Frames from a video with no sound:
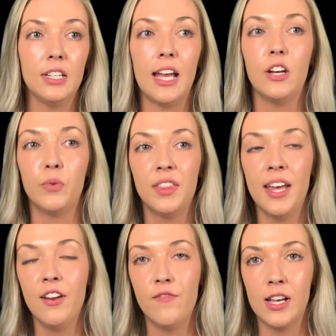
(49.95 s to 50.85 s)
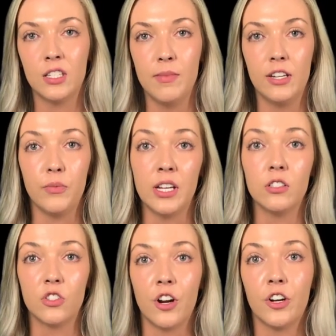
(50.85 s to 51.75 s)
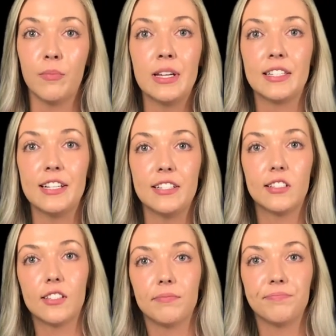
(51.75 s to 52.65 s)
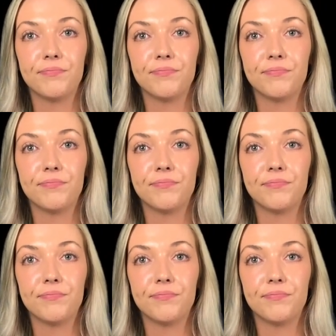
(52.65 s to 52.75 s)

And with that investment, we can start our business.